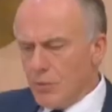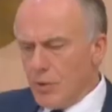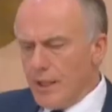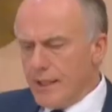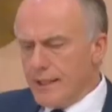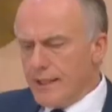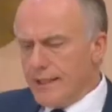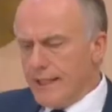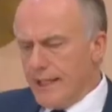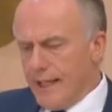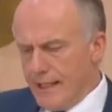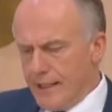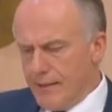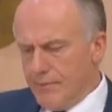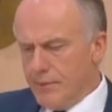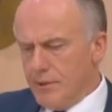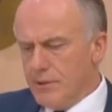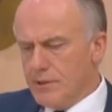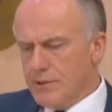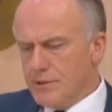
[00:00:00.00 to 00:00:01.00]
why the
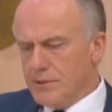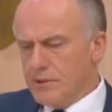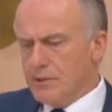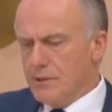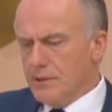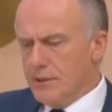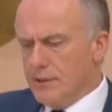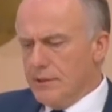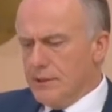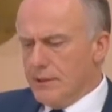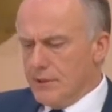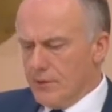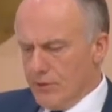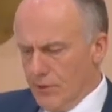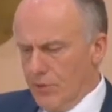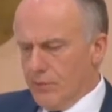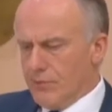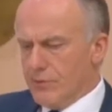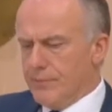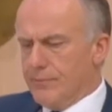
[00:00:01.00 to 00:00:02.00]
ABC did
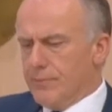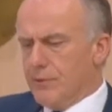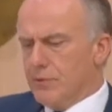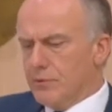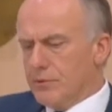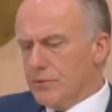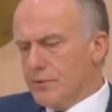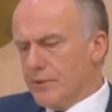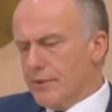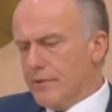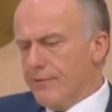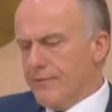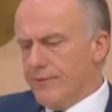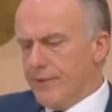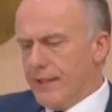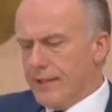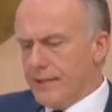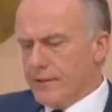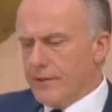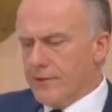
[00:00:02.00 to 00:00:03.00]
not report the
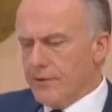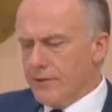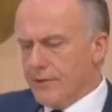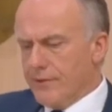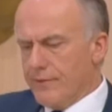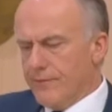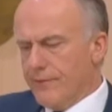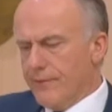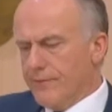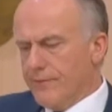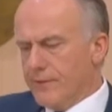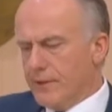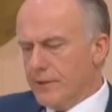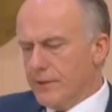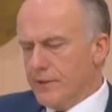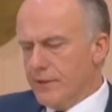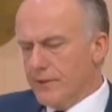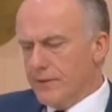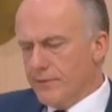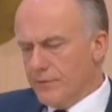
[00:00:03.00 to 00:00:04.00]
fact that on the
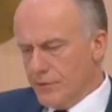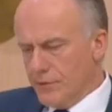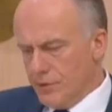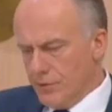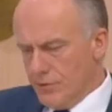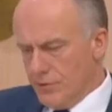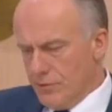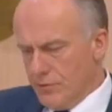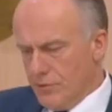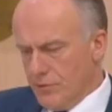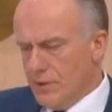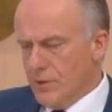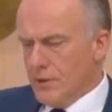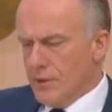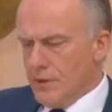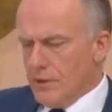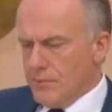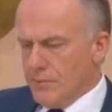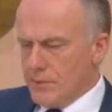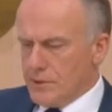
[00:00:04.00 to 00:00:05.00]
15th of June,
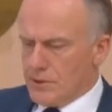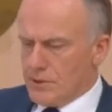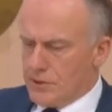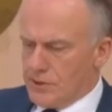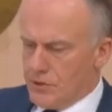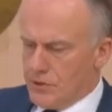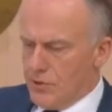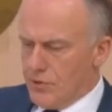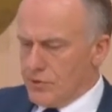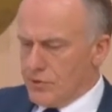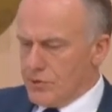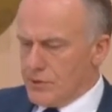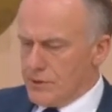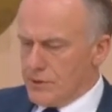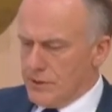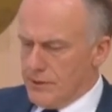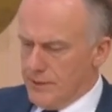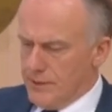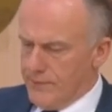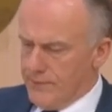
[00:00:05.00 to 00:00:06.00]
Mr John
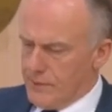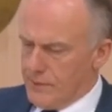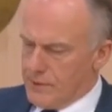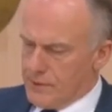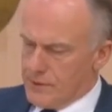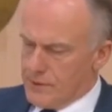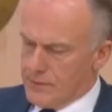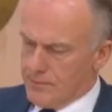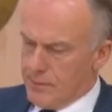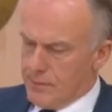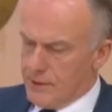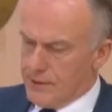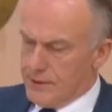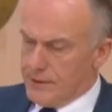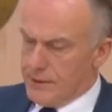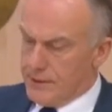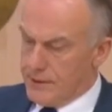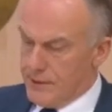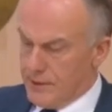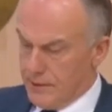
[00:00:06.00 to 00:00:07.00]
Stevens
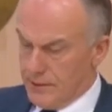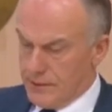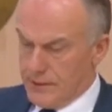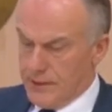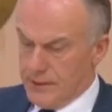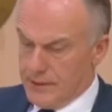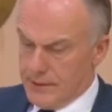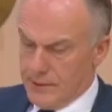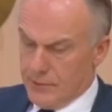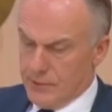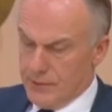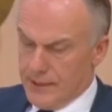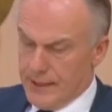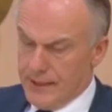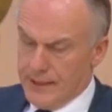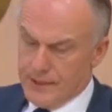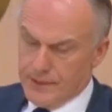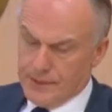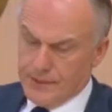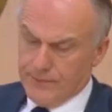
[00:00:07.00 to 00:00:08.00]
pleaded guilty to a
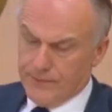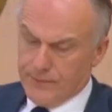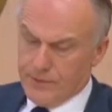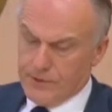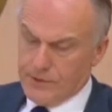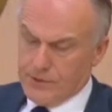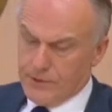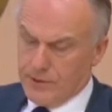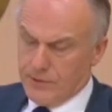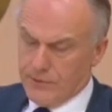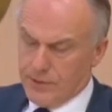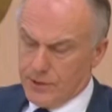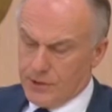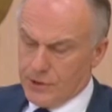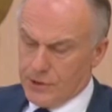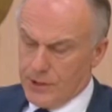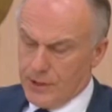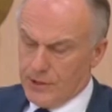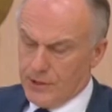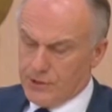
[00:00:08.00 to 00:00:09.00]
case of historic
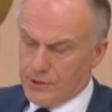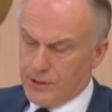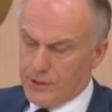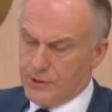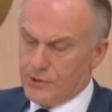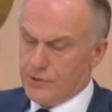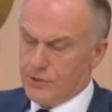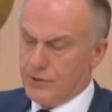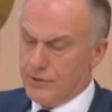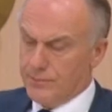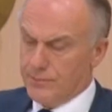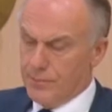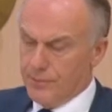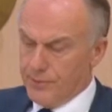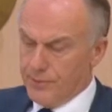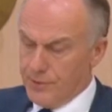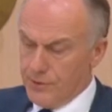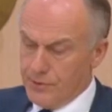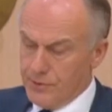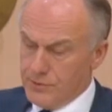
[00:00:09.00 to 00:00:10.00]
child sexual
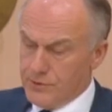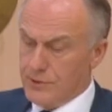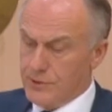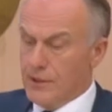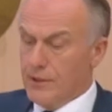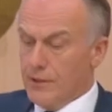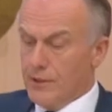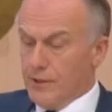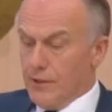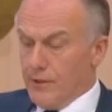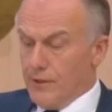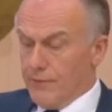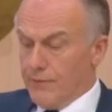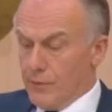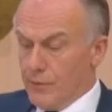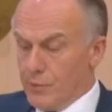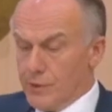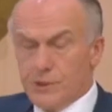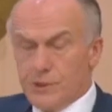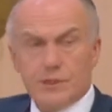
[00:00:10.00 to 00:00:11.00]
abuse for
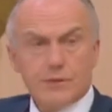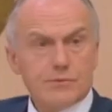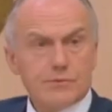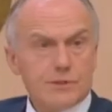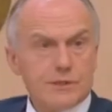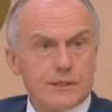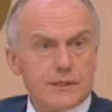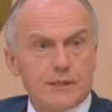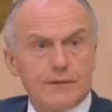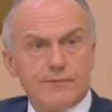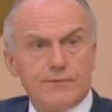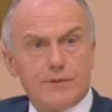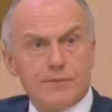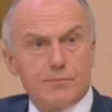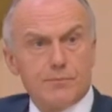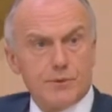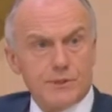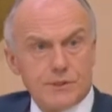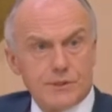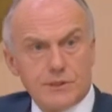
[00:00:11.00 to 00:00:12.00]
which he received a
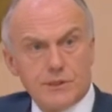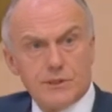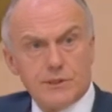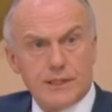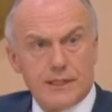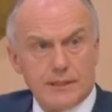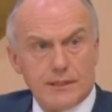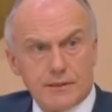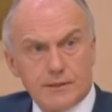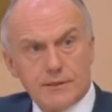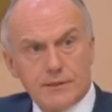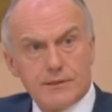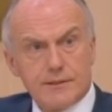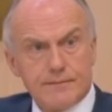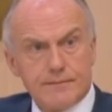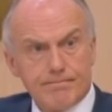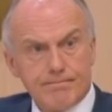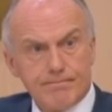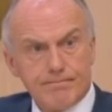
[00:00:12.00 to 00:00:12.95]
prison sentence?